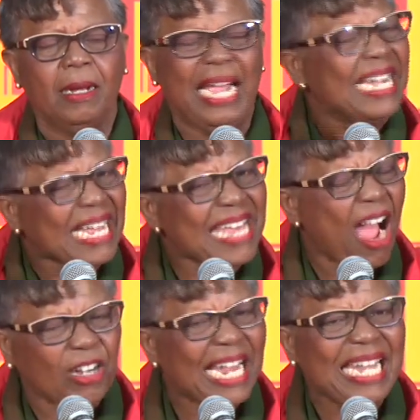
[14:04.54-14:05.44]
in the
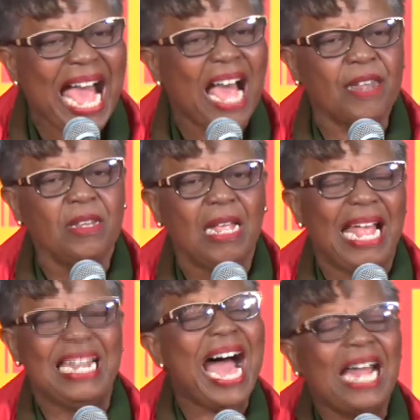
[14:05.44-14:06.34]
Garden Land,
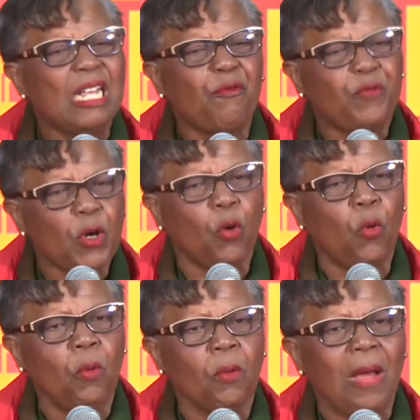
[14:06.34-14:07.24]
in Allen
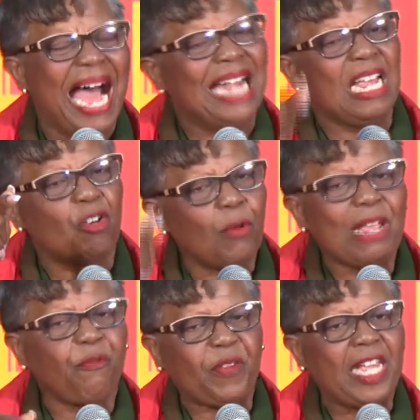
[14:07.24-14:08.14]
View, and in
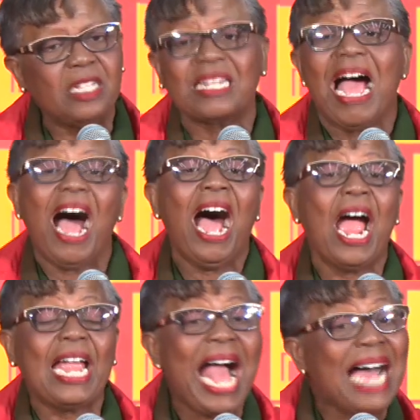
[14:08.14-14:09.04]
Greenfields
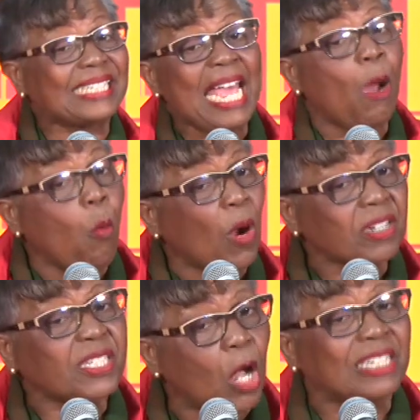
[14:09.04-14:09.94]
are at a
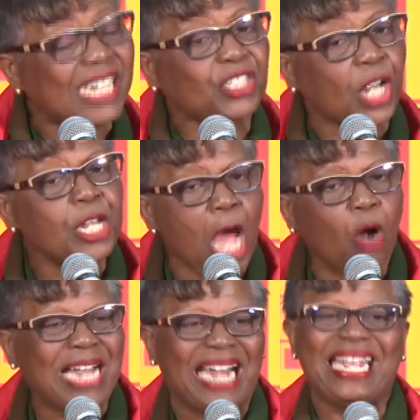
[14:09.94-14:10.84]
worse condition
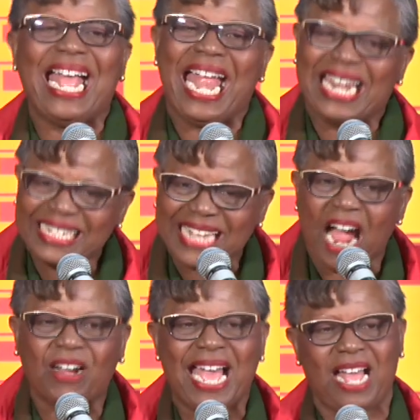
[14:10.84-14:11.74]
now that the
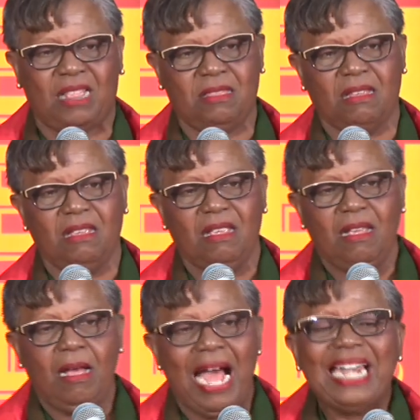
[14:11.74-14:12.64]
NSRL
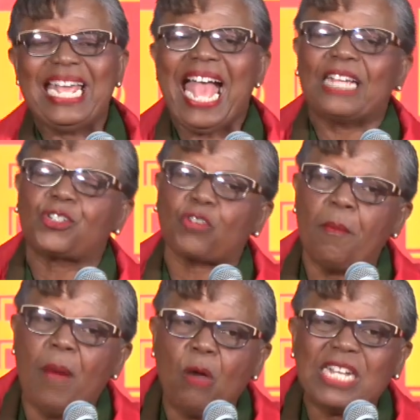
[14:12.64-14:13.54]
and the extra
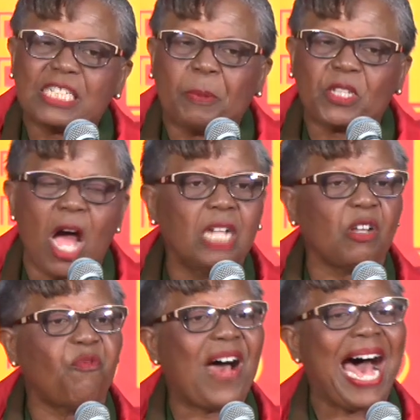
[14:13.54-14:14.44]
amount is put on
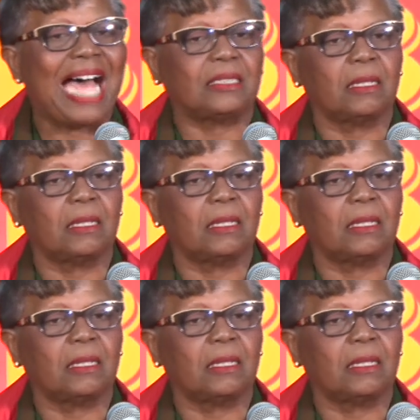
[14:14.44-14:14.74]
to VAT,